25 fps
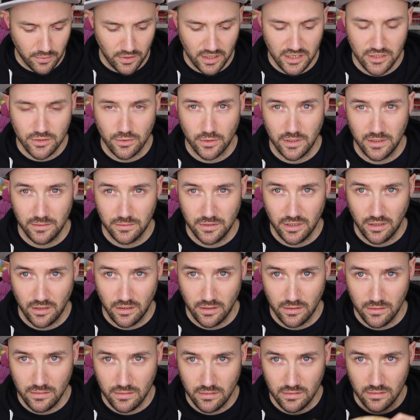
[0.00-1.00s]
pre-drilled
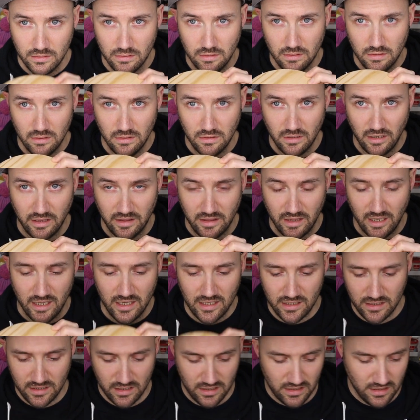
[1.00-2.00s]
hole, like
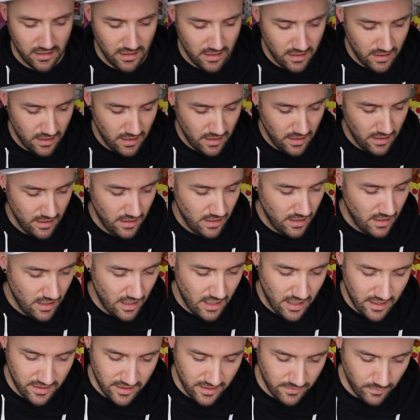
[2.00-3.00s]
that.
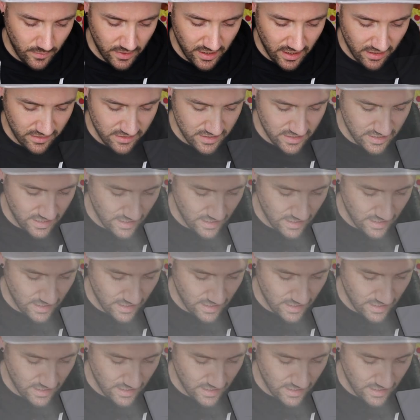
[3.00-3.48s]
And then we're going to